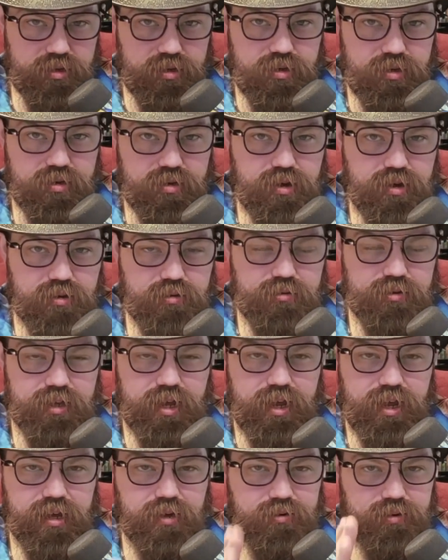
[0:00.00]
knuckle
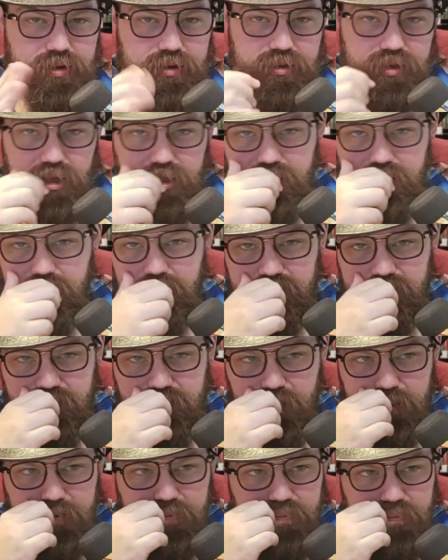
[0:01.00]
down and get things
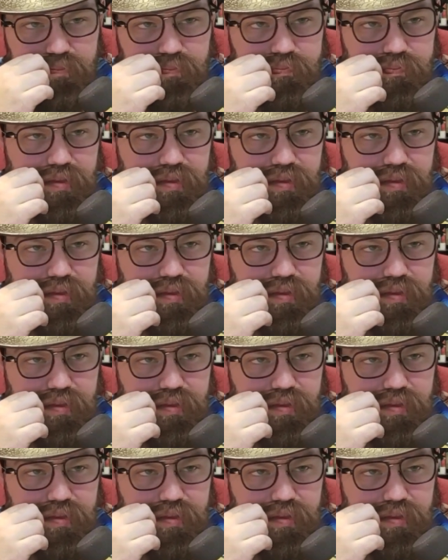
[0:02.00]
done.